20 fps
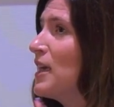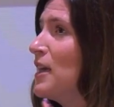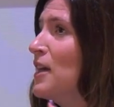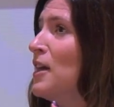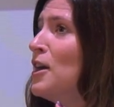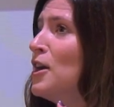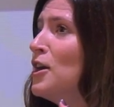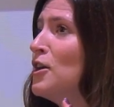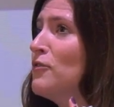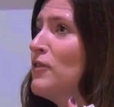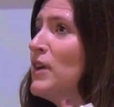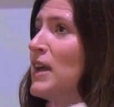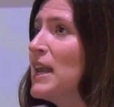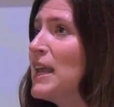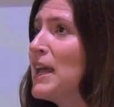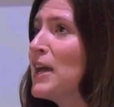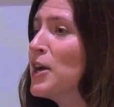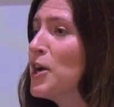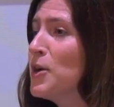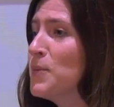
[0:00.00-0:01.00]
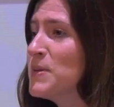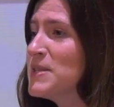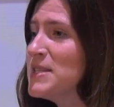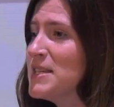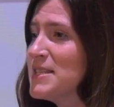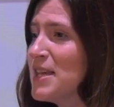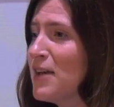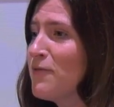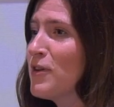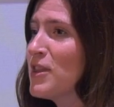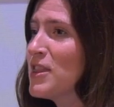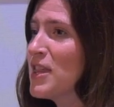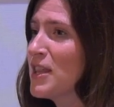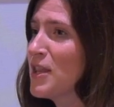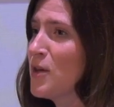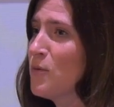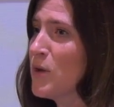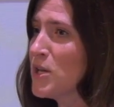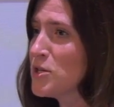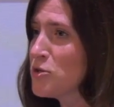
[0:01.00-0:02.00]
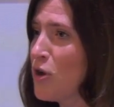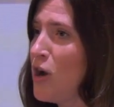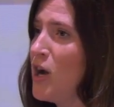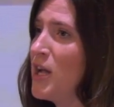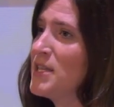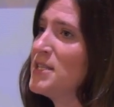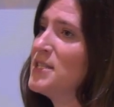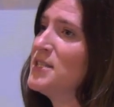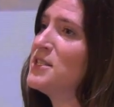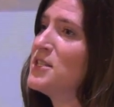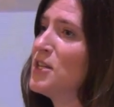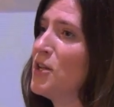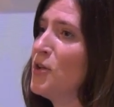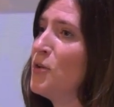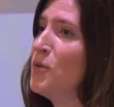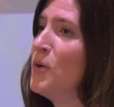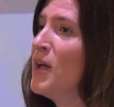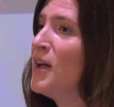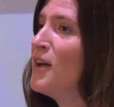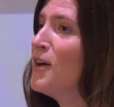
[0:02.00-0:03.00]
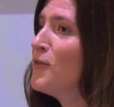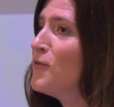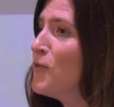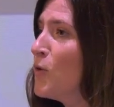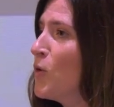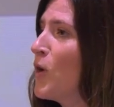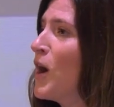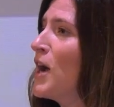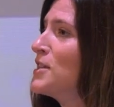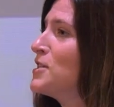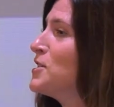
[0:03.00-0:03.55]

it really encompasses everything that we're trying to do for our